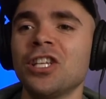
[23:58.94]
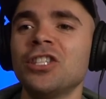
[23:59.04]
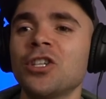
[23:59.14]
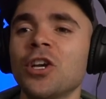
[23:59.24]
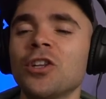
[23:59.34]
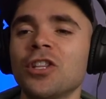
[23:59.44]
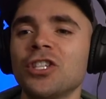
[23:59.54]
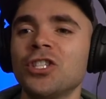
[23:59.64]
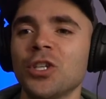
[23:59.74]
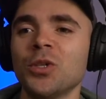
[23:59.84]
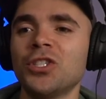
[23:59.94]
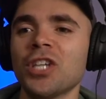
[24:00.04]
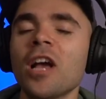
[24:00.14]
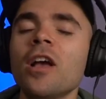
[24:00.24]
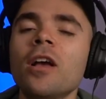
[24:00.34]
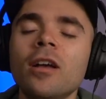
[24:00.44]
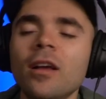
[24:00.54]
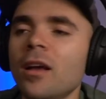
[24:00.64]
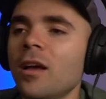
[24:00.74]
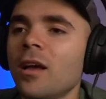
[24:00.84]
you go to this shoe shop?
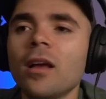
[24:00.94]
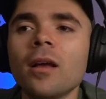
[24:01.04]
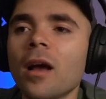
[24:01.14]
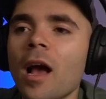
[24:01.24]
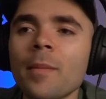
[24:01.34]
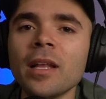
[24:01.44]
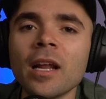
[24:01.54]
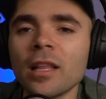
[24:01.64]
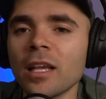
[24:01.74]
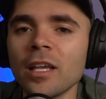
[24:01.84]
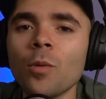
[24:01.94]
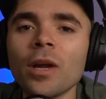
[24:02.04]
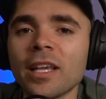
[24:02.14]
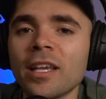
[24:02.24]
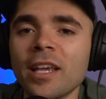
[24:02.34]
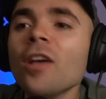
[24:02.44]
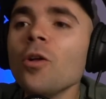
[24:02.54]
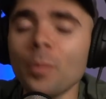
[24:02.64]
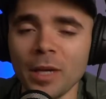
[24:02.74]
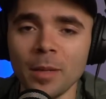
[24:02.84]
I like, you want to kill
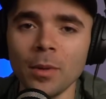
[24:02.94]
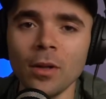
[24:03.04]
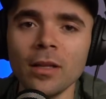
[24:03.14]
people.